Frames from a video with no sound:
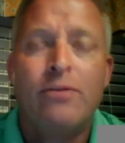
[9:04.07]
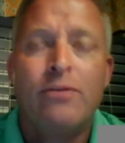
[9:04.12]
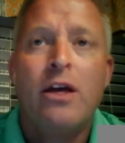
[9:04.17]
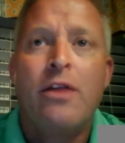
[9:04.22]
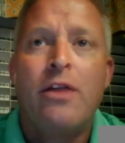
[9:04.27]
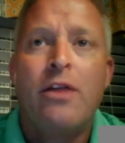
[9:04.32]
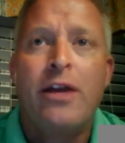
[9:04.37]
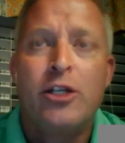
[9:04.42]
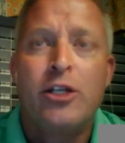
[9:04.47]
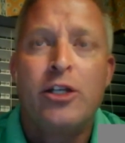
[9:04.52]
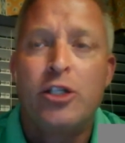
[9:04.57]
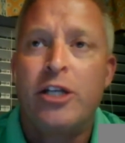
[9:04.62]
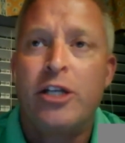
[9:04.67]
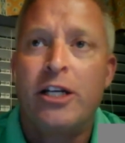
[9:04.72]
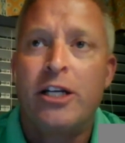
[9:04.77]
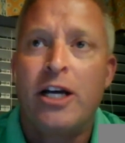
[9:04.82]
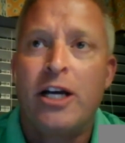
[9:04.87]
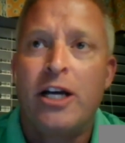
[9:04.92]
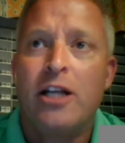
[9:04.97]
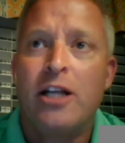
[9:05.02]
thanks to
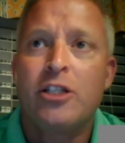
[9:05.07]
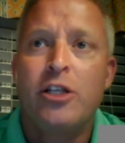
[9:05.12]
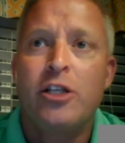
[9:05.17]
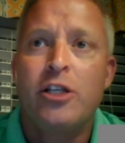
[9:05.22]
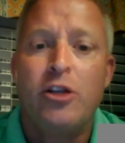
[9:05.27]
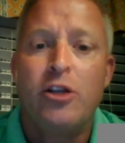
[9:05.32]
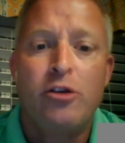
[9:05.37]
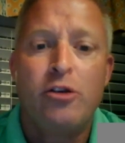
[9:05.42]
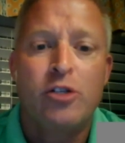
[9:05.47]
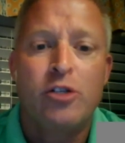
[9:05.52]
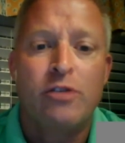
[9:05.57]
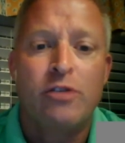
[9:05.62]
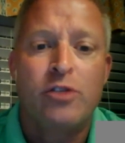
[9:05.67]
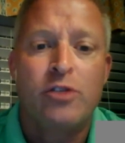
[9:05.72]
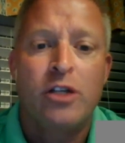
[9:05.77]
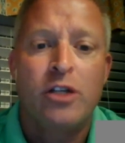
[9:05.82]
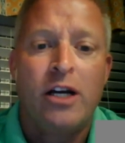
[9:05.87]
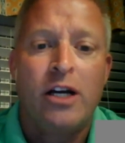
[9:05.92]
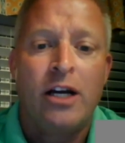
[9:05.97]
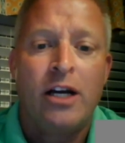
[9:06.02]
technology, the use
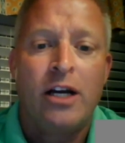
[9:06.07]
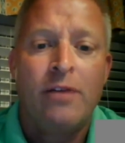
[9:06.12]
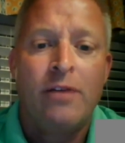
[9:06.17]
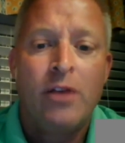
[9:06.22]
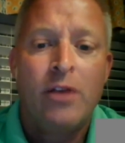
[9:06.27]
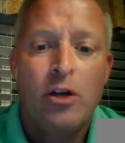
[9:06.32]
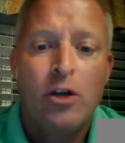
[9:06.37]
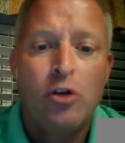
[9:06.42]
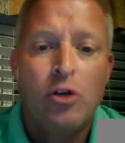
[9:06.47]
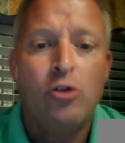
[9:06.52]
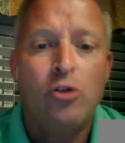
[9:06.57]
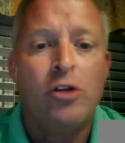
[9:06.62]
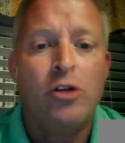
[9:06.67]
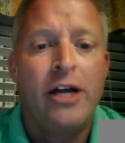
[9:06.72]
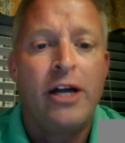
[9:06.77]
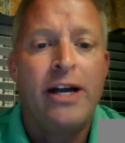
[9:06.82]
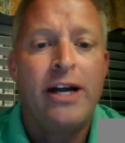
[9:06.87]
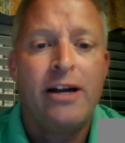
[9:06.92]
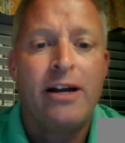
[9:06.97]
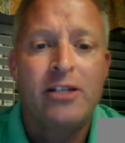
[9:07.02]
of Google
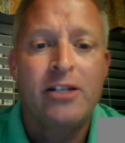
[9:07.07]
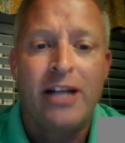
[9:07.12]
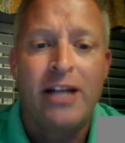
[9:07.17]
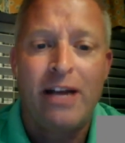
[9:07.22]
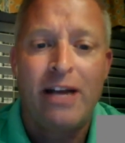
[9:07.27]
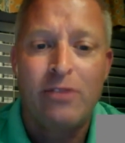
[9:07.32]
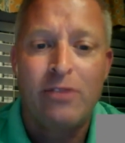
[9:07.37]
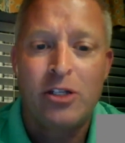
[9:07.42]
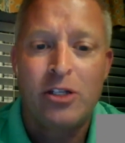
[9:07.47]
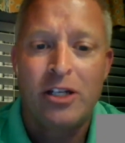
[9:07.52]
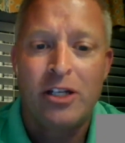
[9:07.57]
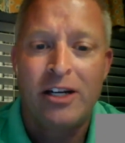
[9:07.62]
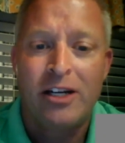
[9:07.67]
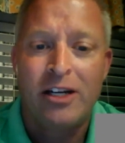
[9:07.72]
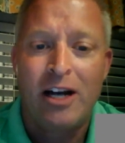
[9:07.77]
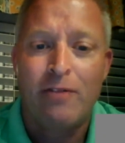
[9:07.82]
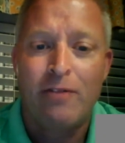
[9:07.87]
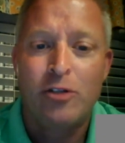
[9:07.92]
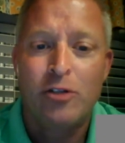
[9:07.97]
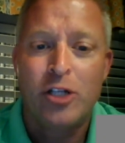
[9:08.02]
Hangouts to have this
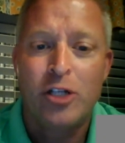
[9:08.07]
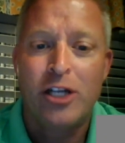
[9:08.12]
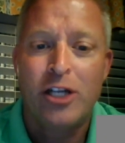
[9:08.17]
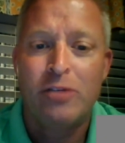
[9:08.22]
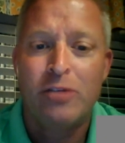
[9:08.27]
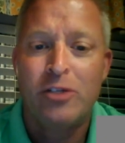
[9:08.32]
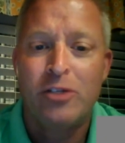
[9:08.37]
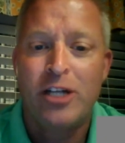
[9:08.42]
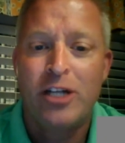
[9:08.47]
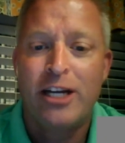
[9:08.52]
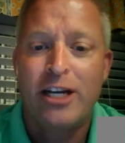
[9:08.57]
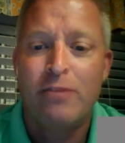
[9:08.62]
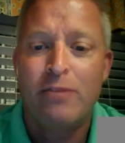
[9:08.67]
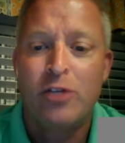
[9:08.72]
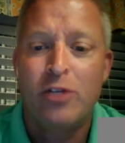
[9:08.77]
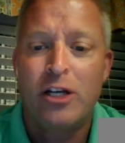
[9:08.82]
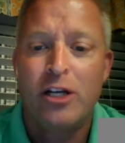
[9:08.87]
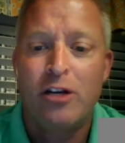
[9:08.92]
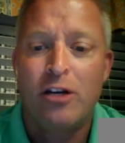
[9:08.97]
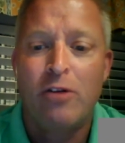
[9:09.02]
conversation with Jacob
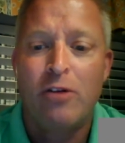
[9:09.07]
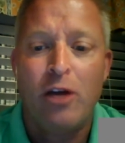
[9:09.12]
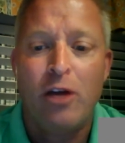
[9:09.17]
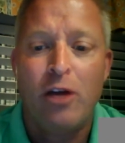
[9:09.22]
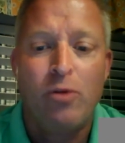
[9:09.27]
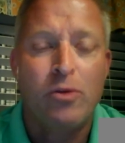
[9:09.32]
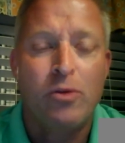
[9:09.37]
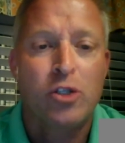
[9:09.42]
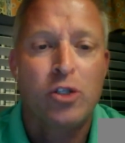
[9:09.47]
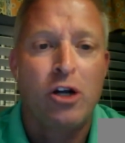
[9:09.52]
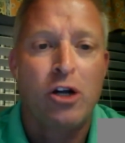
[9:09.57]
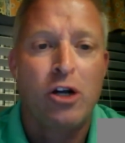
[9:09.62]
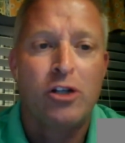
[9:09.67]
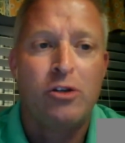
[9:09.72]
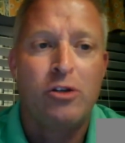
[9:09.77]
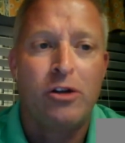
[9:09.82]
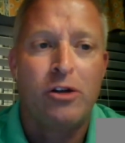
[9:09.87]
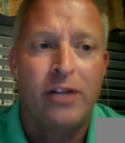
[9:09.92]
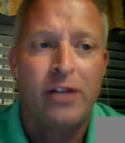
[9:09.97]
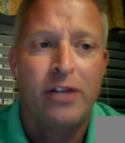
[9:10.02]
Zeno, and we will talk to you
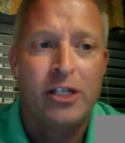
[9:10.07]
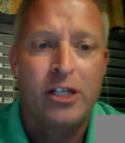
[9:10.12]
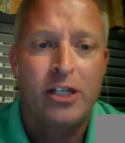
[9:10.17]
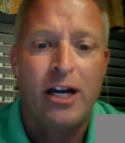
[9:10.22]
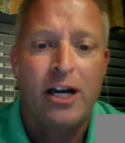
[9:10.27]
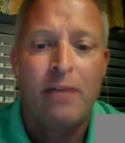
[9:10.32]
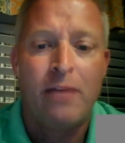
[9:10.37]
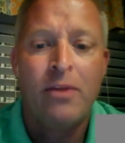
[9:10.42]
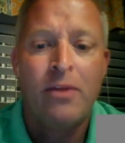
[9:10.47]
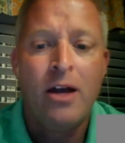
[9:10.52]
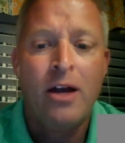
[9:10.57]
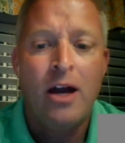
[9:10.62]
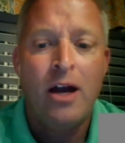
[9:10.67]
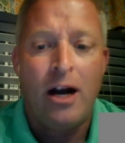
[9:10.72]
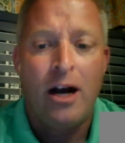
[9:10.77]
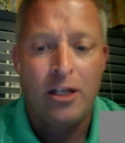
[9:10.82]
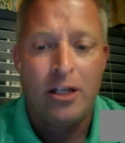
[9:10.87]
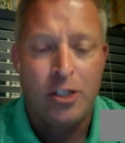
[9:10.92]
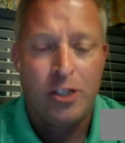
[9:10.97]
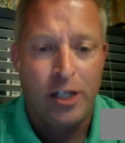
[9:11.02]
all next time
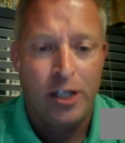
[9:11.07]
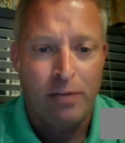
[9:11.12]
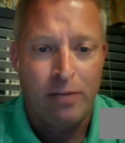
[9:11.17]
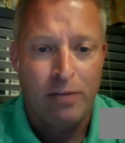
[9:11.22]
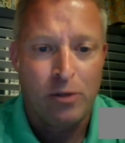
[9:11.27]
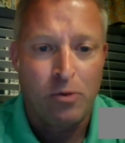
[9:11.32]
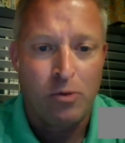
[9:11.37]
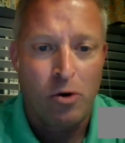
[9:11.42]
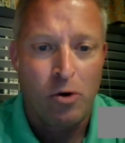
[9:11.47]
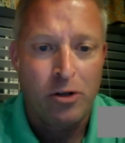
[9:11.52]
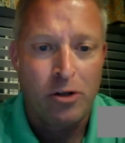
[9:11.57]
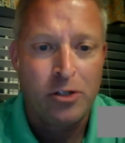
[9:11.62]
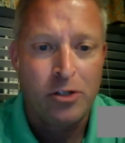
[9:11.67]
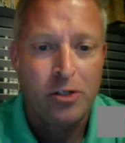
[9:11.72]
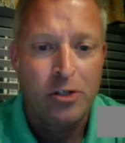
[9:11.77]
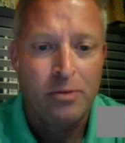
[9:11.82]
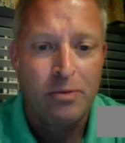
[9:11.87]
on Sikkim Sports.